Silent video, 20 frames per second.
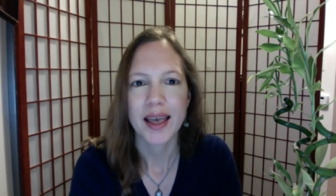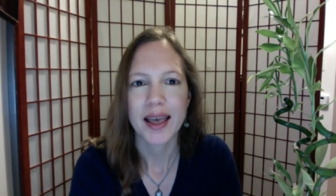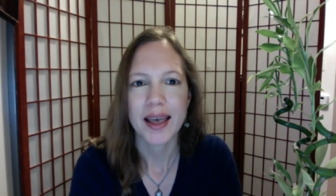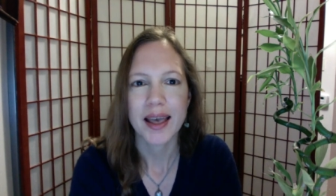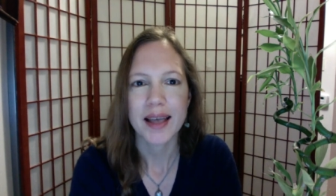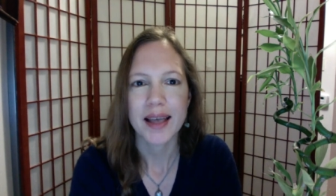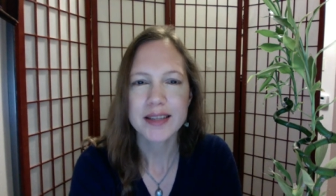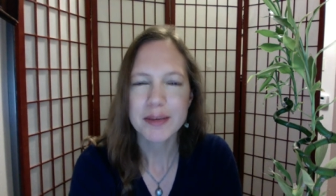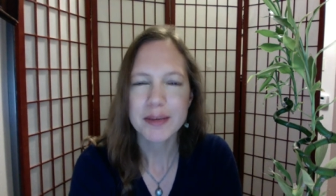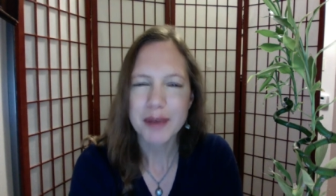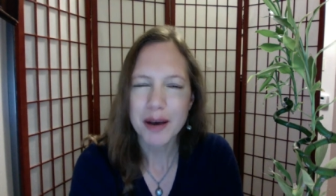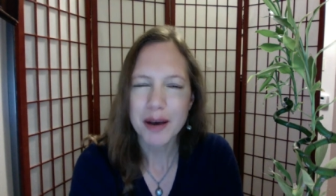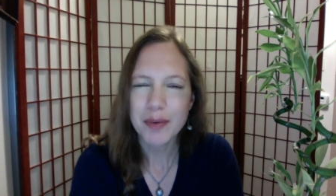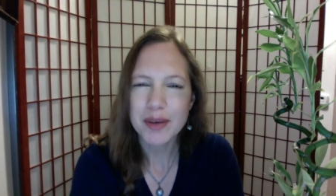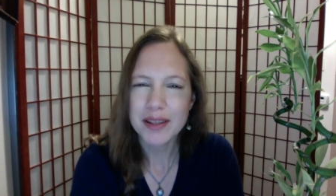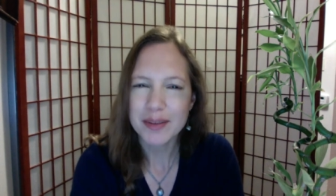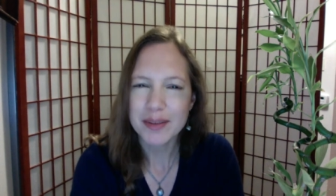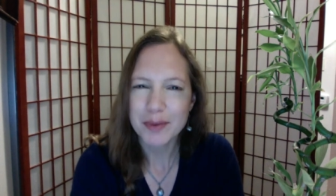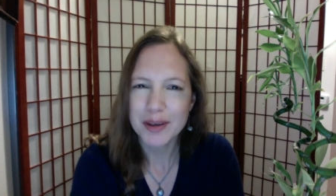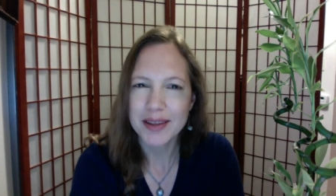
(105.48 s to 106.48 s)
somehow
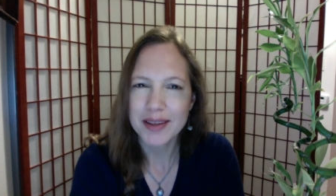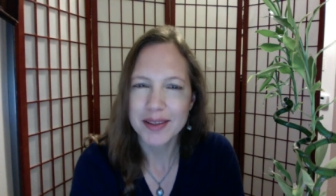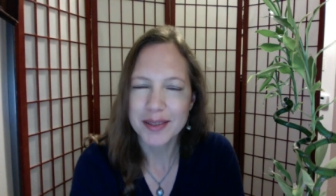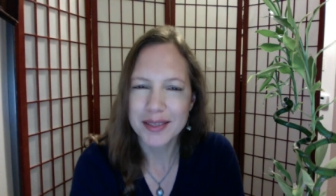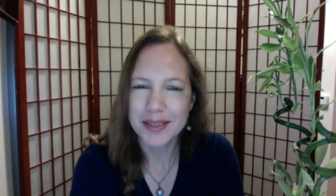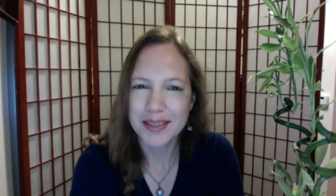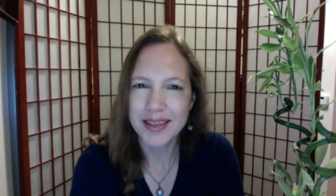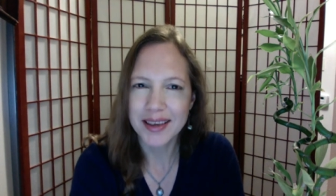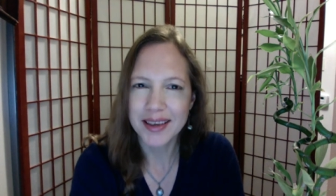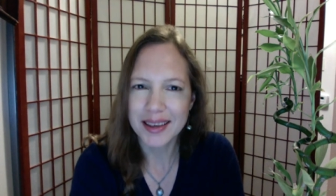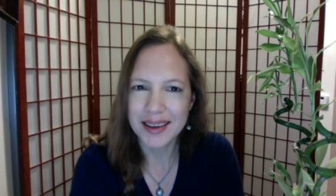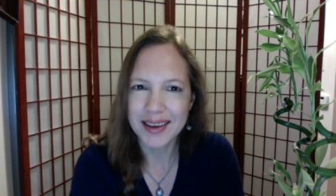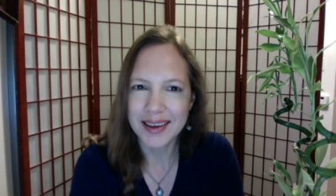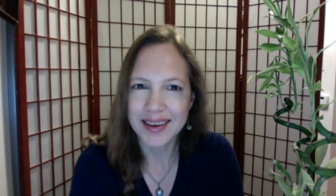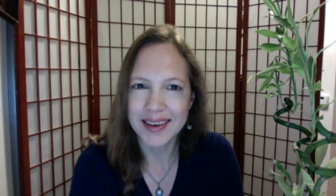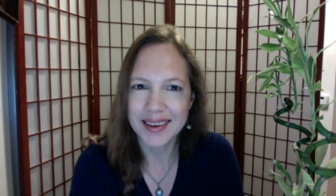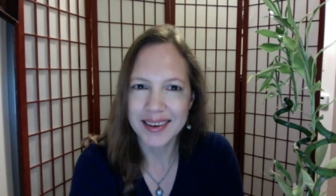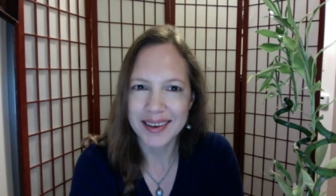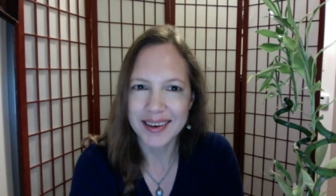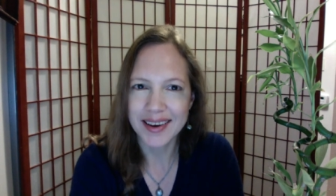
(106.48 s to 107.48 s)
we think
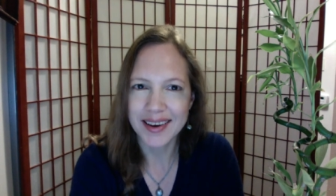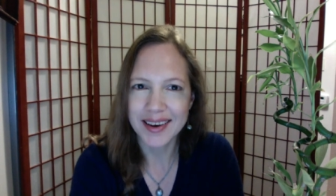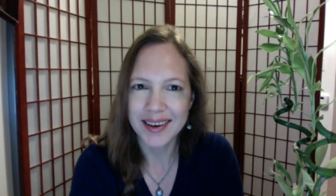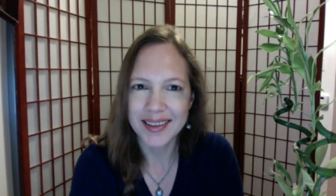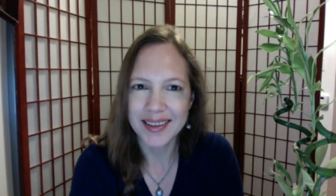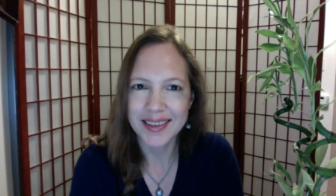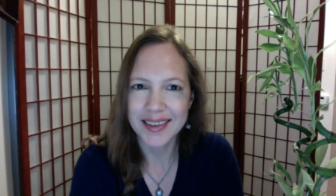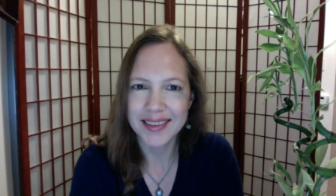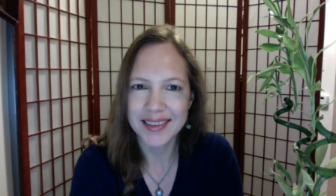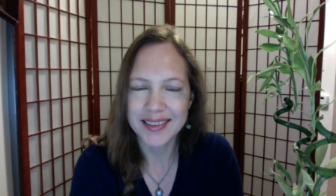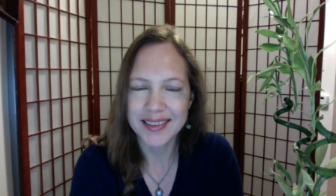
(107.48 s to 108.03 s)
that